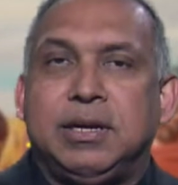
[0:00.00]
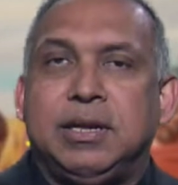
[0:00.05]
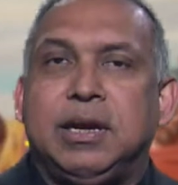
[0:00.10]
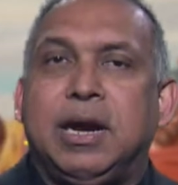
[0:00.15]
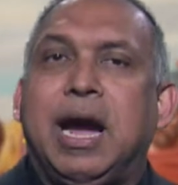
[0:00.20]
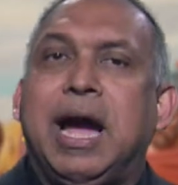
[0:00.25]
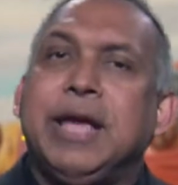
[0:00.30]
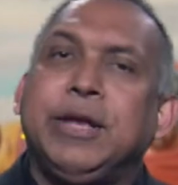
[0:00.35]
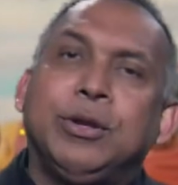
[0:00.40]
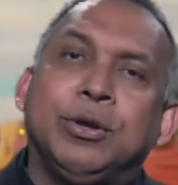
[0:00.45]

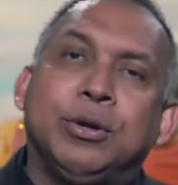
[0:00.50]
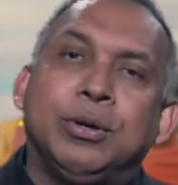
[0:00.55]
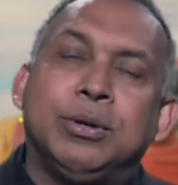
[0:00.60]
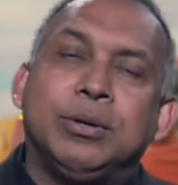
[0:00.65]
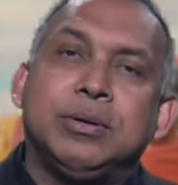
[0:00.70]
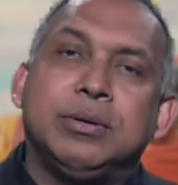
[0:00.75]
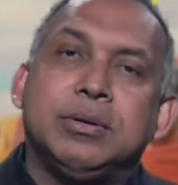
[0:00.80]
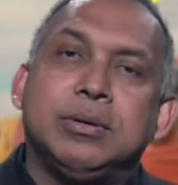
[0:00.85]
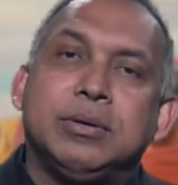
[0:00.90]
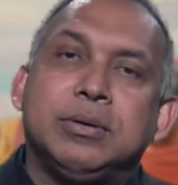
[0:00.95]
I know
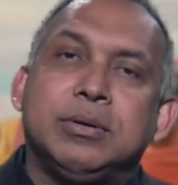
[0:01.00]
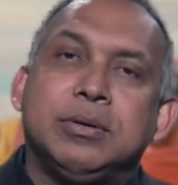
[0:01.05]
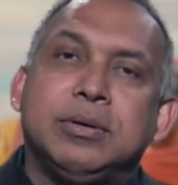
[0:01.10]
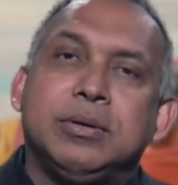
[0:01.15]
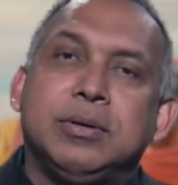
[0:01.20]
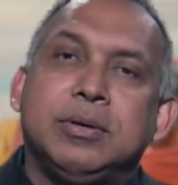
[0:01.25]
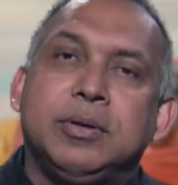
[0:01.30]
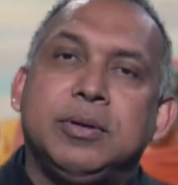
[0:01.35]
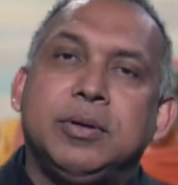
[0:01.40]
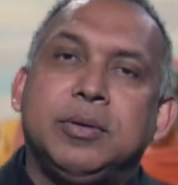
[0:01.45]

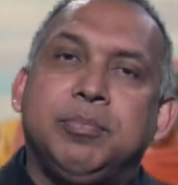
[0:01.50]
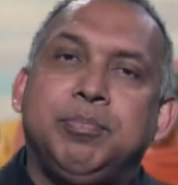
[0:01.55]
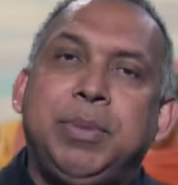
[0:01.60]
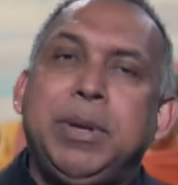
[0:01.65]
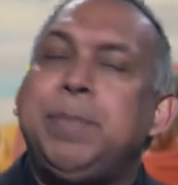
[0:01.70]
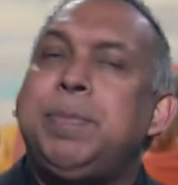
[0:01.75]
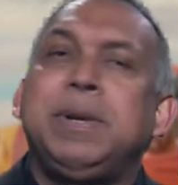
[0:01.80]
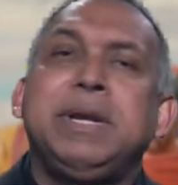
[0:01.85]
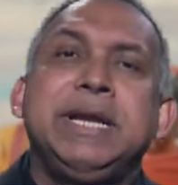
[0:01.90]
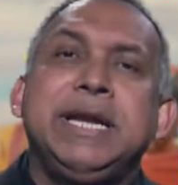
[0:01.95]

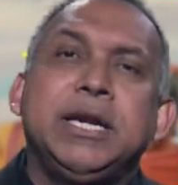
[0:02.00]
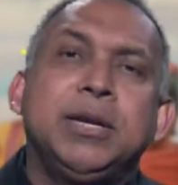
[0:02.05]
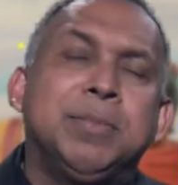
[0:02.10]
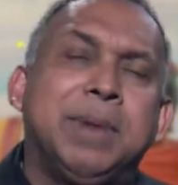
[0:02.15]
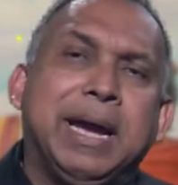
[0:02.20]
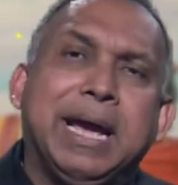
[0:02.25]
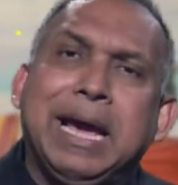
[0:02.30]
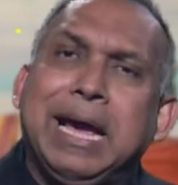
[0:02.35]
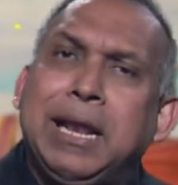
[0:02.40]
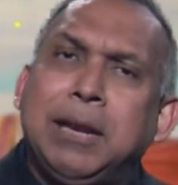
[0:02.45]
people need my
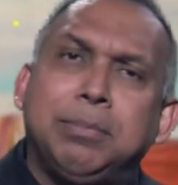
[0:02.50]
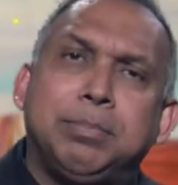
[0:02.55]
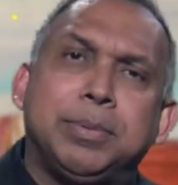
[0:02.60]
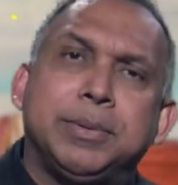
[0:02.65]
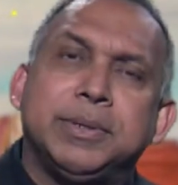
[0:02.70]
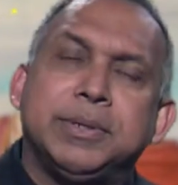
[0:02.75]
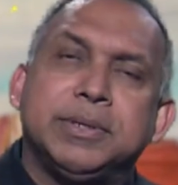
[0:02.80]
help.